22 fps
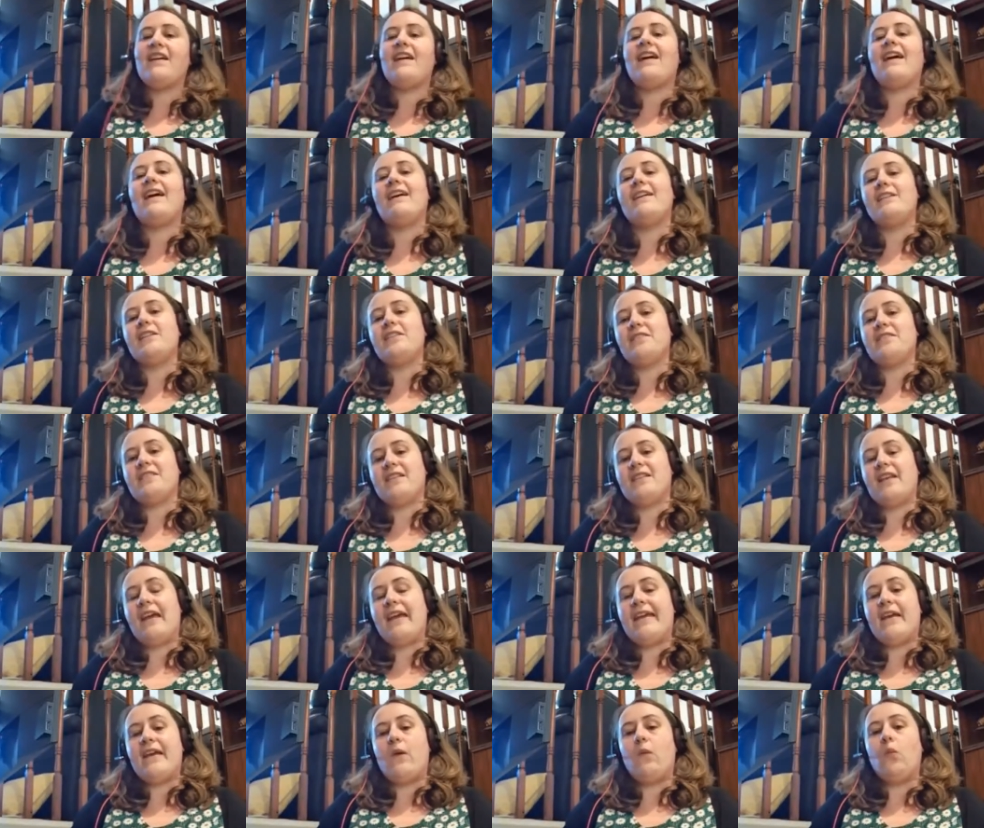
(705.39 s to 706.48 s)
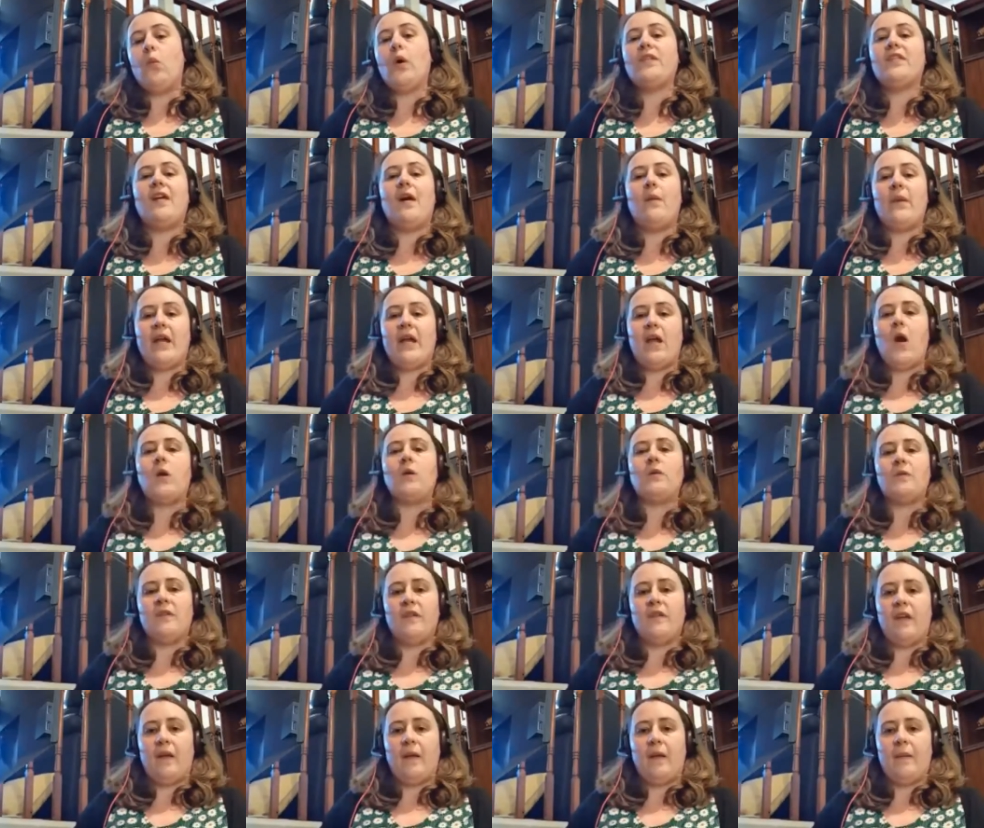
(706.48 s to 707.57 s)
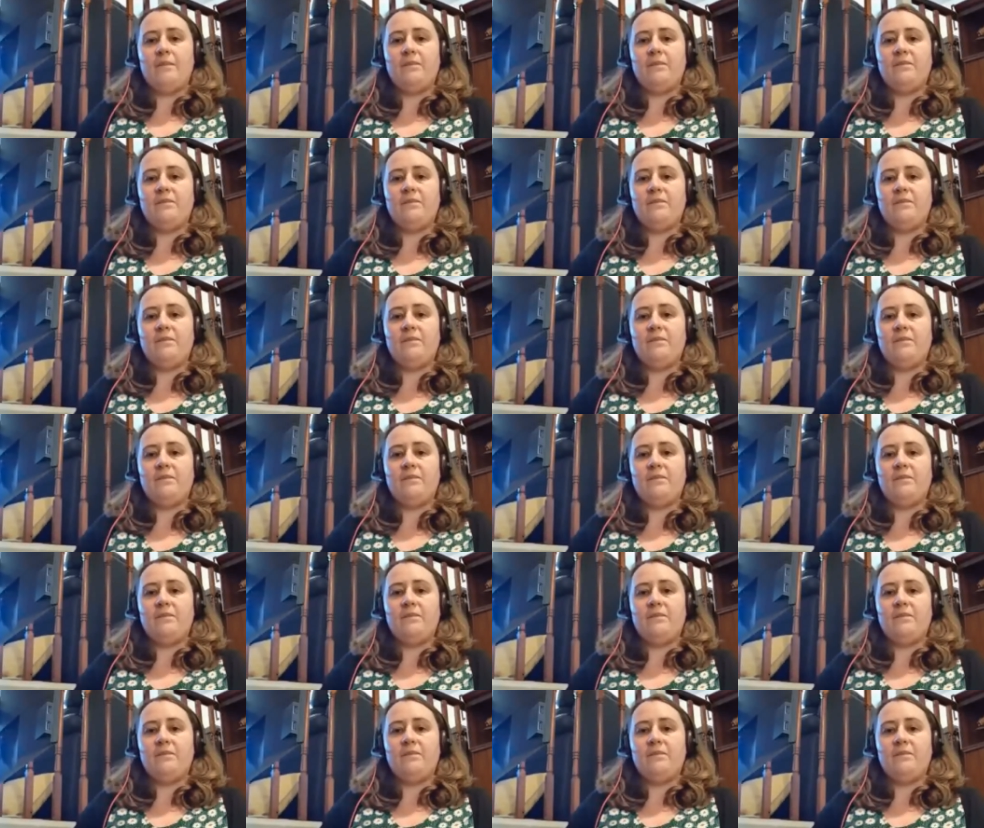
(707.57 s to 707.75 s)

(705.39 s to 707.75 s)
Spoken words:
and you say, what am I holding?